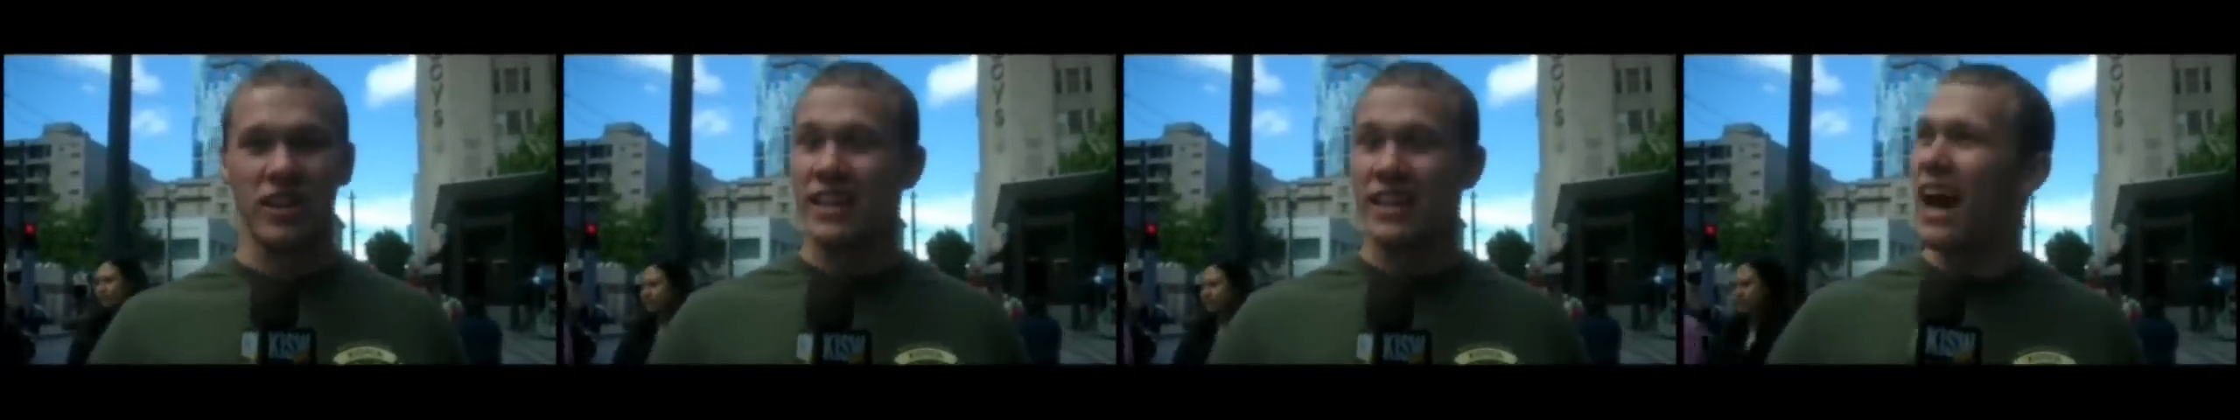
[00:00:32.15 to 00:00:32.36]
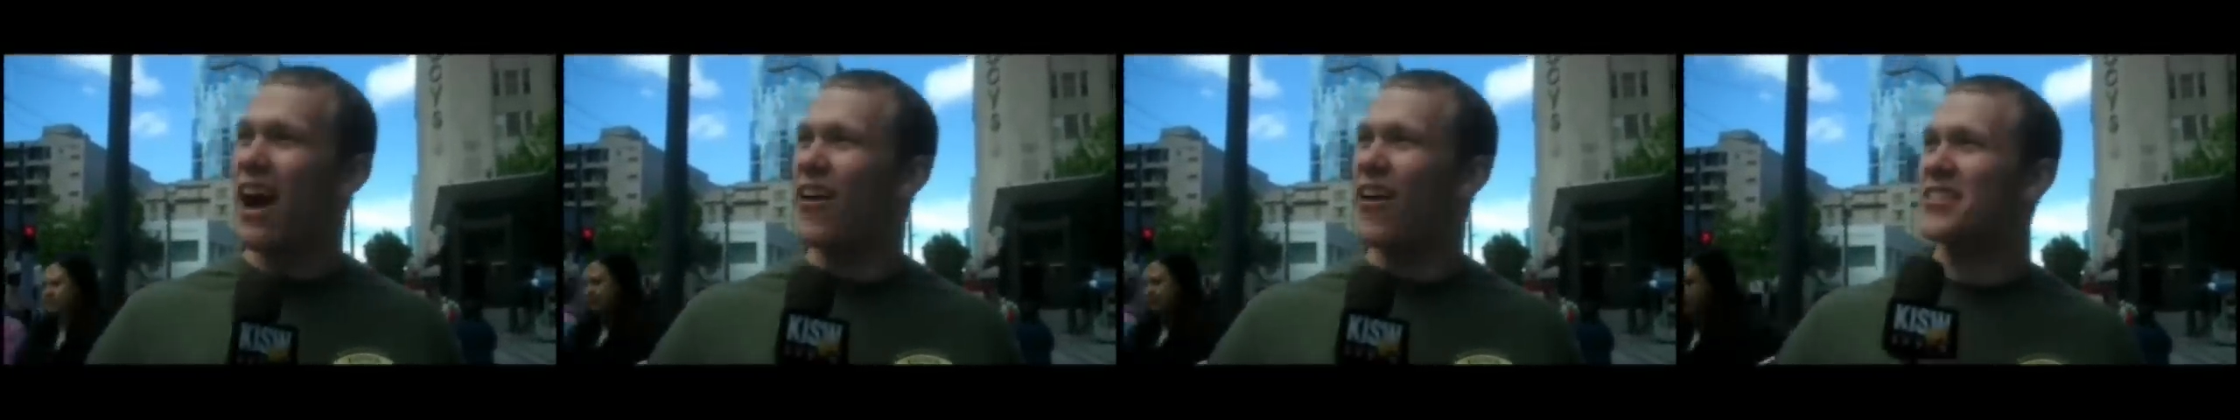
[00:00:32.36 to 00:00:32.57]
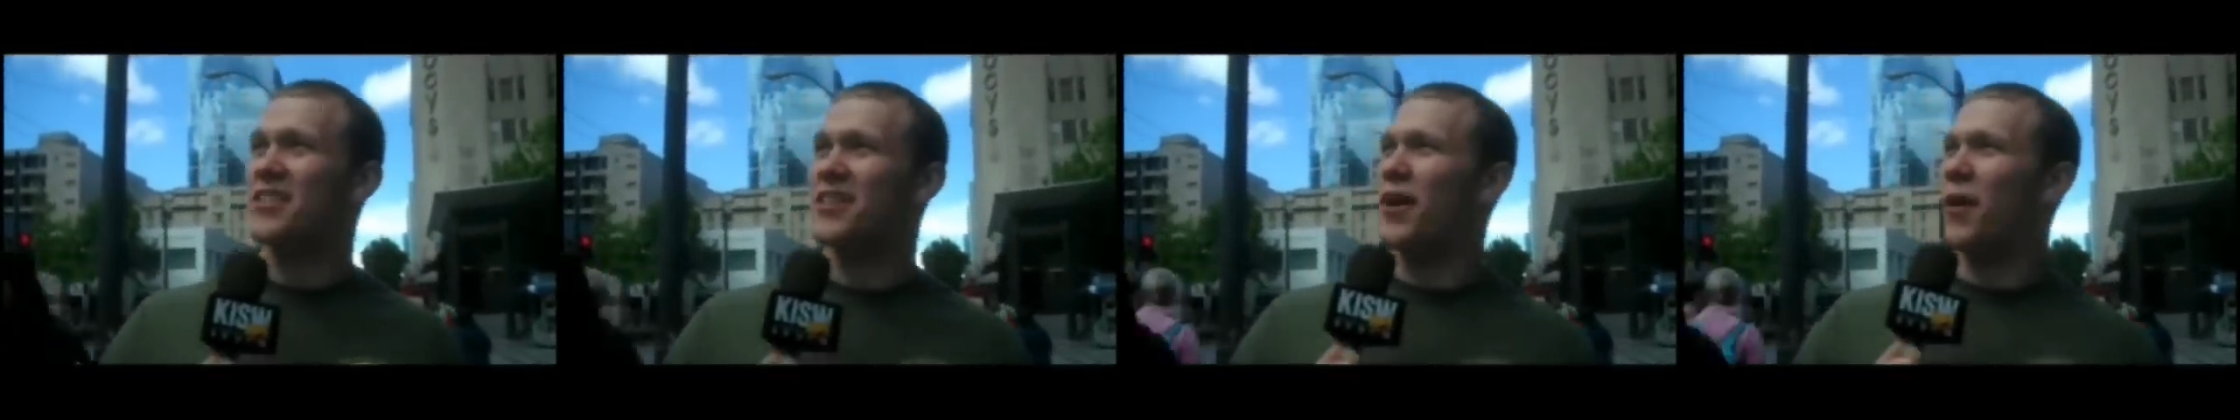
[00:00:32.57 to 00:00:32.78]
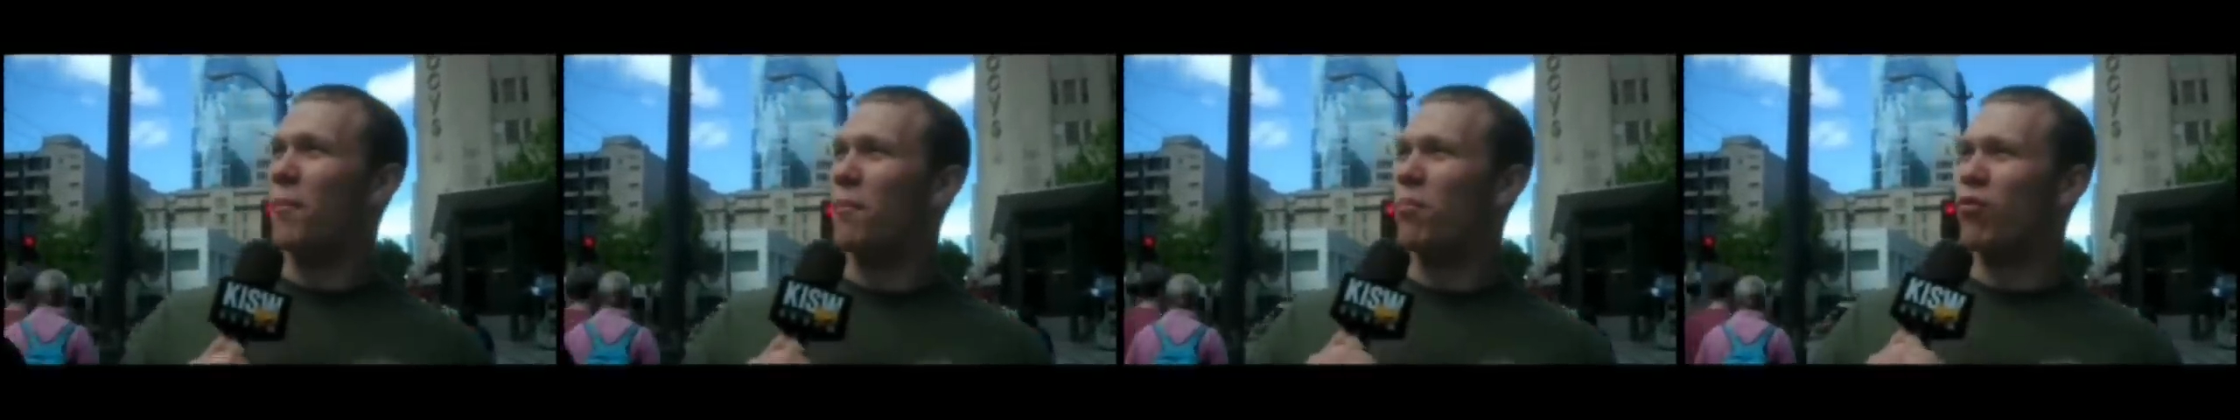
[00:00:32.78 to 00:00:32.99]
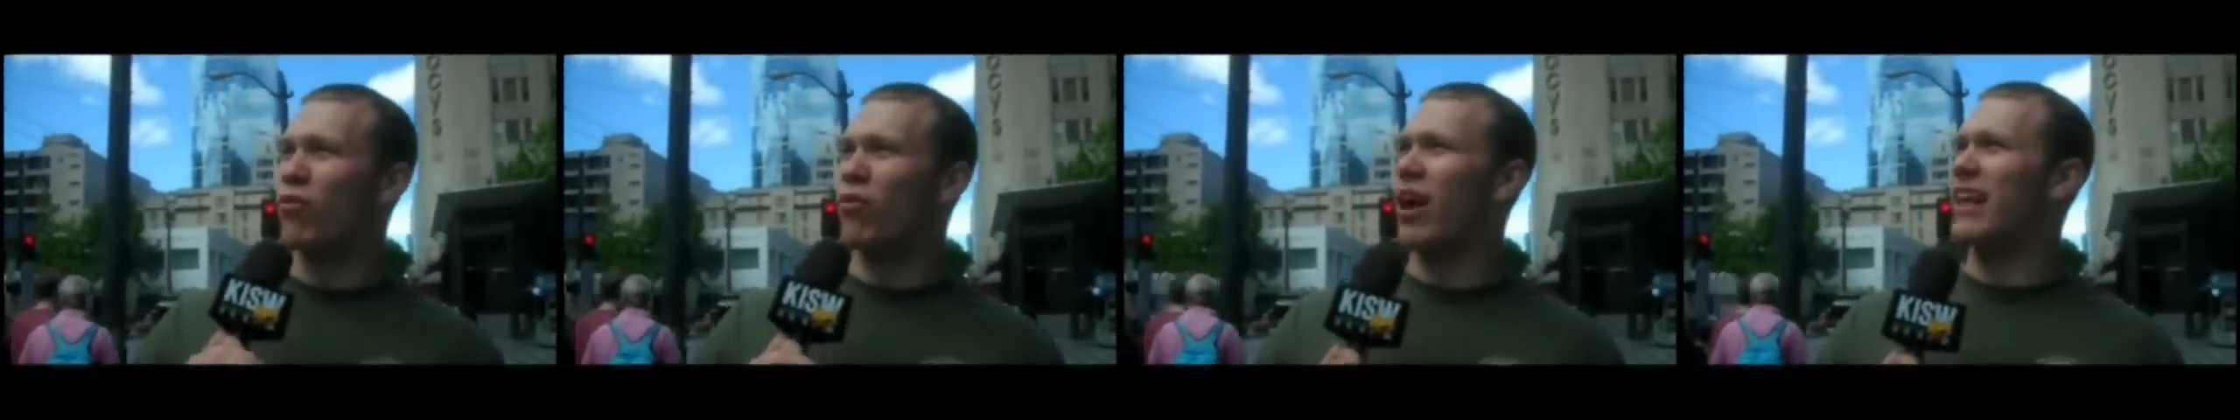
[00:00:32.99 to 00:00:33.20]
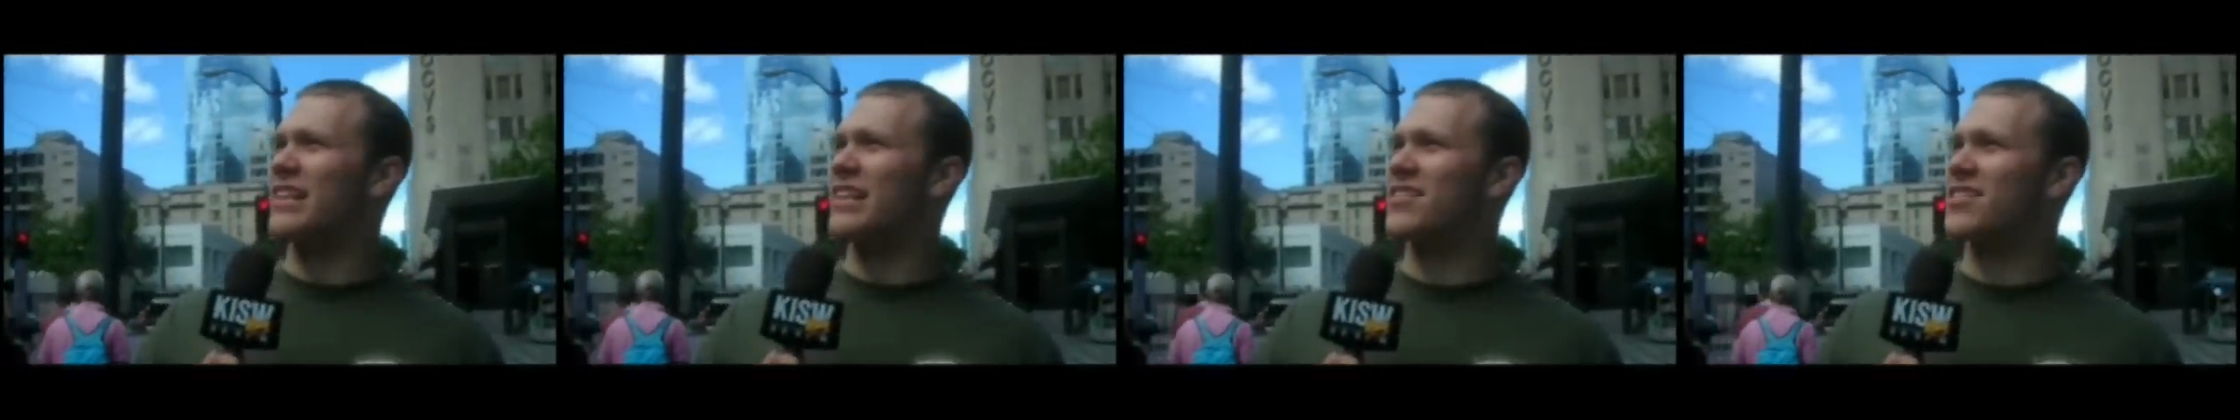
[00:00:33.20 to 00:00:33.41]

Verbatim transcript: Now, it's a bright,